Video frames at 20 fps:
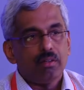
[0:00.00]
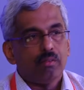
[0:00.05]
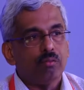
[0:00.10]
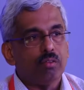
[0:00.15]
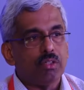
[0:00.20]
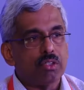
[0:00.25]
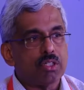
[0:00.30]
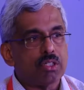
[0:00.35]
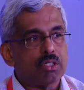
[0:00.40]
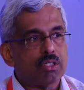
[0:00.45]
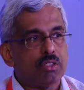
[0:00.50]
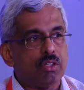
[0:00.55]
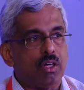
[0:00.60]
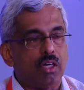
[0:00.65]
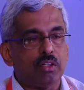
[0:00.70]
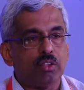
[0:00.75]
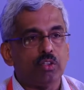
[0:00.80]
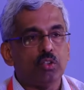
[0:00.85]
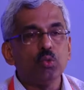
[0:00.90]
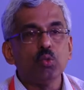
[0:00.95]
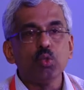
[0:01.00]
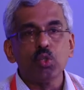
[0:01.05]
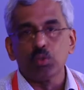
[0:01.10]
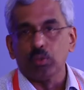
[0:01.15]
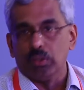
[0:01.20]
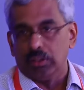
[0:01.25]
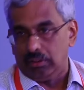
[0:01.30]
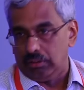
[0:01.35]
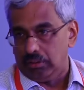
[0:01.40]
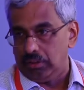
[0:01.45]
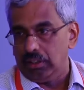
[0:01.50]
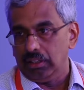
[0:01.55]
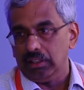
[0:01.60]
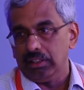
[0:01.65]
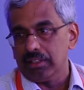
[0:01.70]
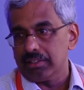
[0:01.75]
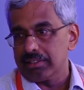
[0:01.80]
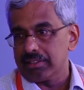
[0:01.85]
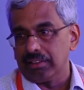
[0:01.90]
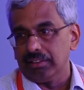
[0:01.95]
which is not usual in
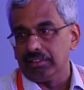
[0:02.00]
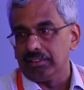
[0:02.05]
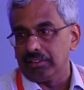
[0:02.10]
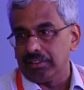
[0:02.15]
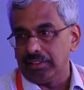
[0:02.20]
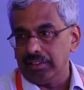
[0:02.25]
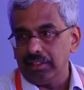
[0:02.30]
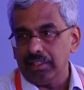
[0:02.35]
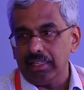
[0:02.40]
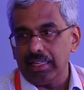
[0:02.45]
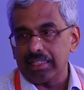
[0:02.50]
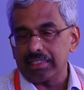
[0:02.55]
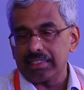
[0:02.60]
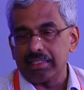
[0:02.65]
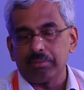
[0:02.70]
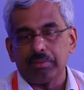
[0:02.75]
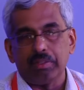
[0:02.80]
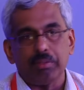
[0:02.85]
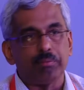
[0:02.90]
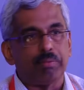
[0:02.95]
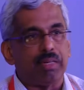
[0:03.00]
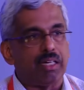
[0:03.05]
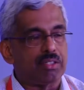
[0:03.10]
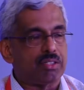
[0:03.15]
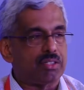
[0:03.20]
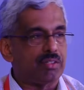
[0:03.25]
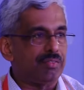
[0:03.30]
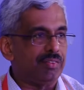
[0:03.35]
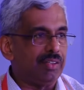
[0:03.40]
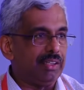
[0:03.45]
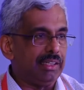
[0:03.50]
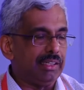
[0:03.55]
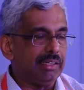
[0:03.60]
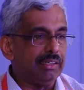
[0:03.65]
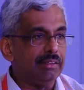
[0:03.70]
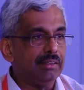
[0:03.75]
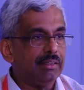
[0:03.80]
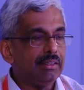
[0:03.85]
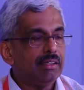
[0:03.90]
this country except in parts of India,